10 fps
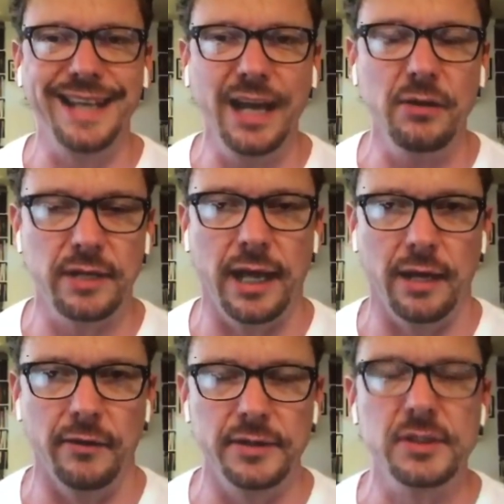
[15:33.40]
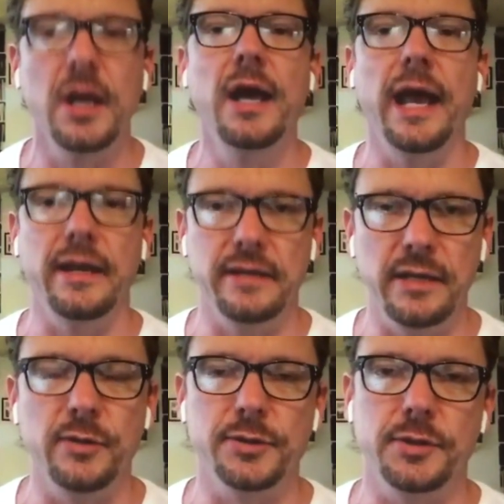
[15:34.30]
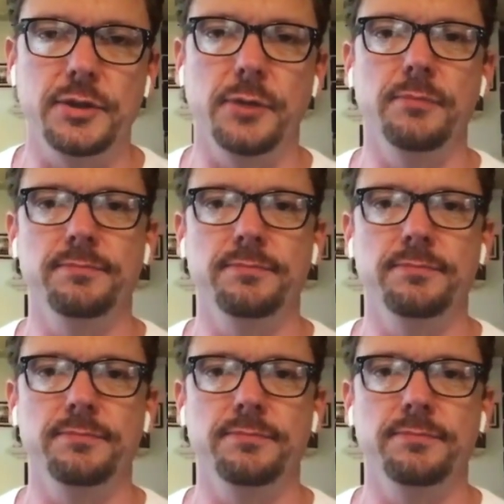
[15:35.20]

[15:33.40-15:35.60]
count calories, and neither should you.